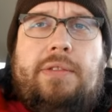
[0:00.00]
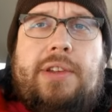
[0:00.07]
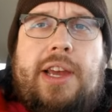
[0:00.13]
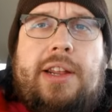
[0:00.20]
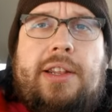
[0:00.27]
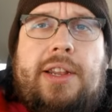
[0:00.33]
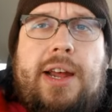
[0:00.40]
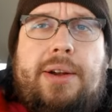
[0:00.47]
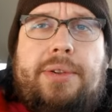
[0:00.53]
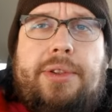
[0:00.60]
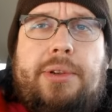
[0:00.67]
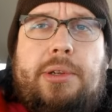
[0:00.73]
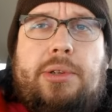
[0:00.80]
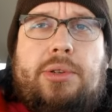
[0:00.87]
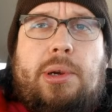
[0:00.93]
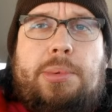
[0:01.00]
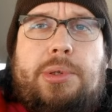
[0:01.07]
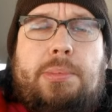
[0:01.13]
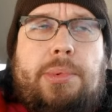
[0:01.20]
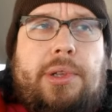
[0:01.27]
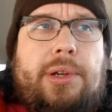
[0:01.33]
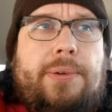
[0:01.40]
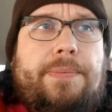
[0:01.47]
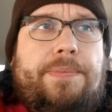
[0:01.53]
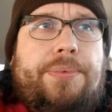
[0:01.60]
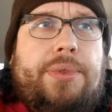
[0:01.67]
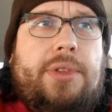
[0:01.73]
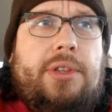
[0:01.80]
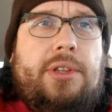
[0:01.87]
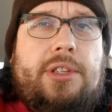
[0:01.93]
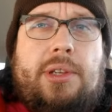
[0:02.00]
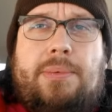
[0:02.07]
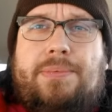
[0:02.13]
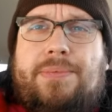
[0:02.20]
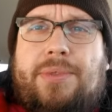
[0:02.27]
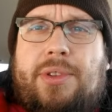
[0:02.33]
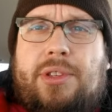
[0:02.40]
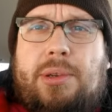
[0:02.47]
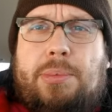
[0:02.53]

Leave that down in the description below. In the su